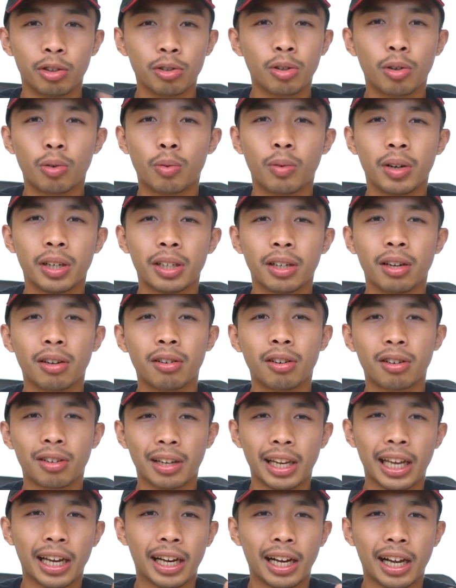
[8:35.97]
You don't want to
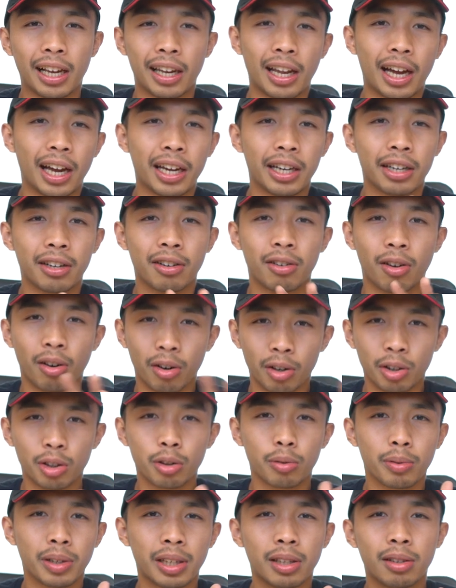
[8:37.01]
look like a liar or
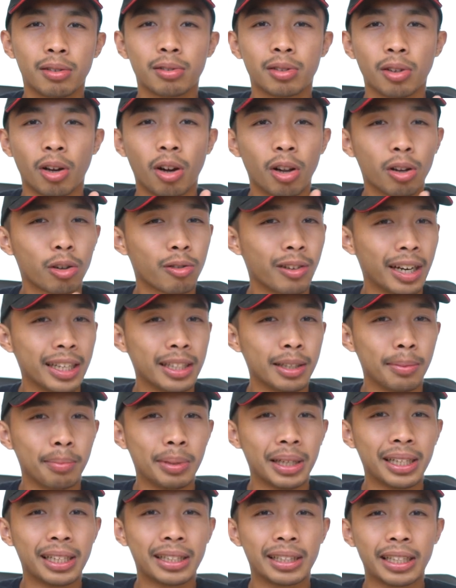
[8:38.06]
you will lose all
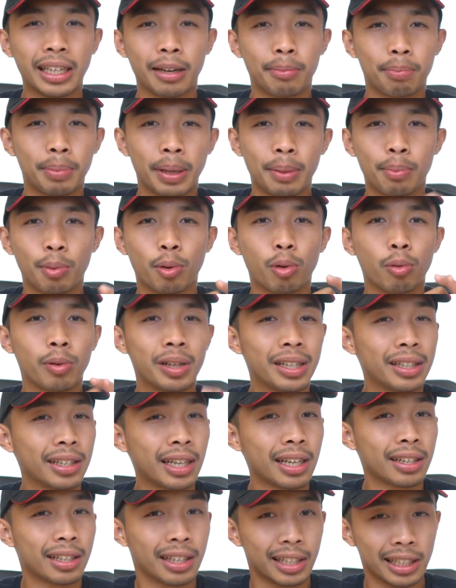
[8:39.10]
credibility and people
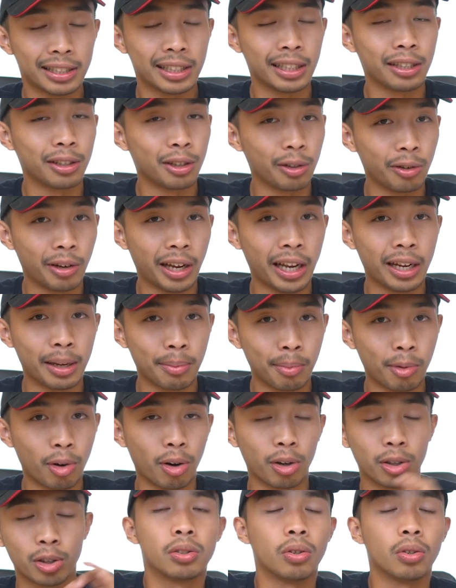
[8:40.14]
will not listen to you anymore.